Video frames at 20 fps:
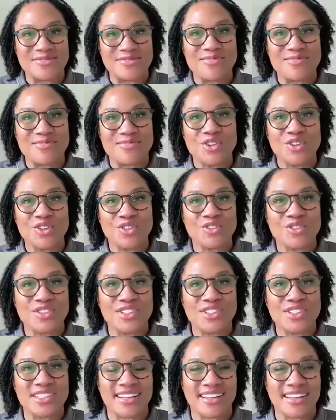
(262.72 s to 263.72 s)

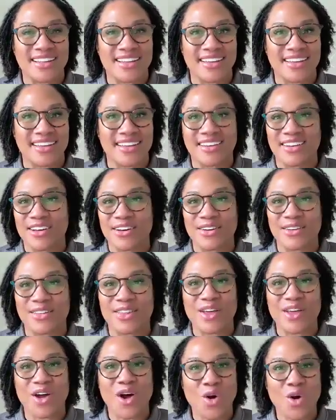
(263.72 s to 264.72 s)
moves
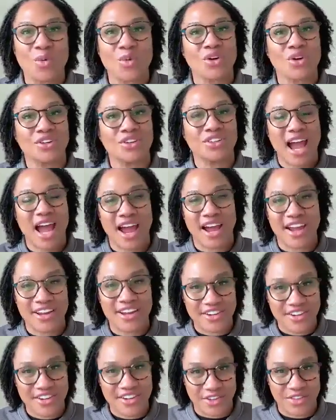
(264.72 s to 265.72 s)
the whole world
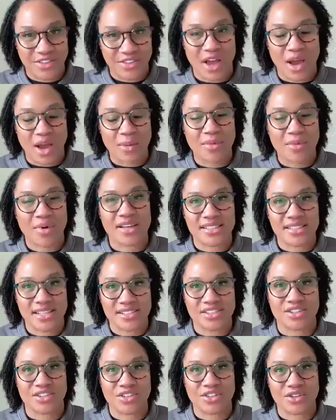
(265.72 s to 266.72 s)
higher in their thought
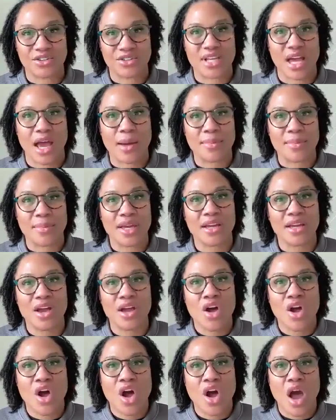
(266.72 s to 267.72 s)
process on your
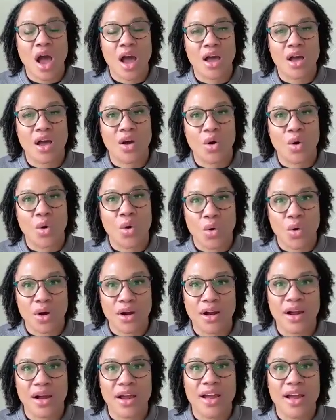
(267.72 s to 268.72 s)
topic,
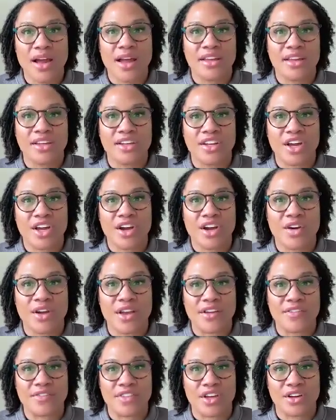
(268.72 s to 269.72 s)
or
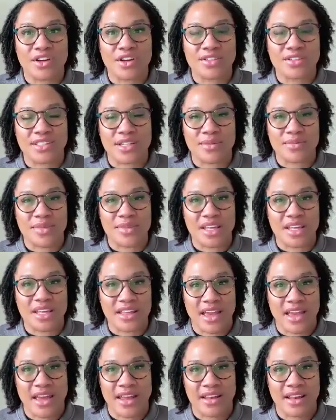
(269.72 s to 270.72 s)
if there's something
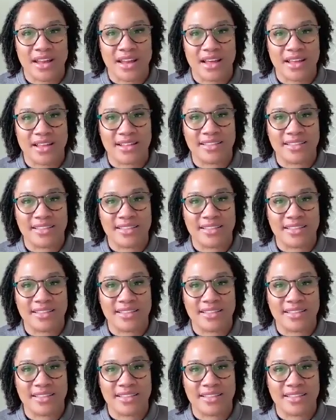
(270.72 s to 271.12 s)
that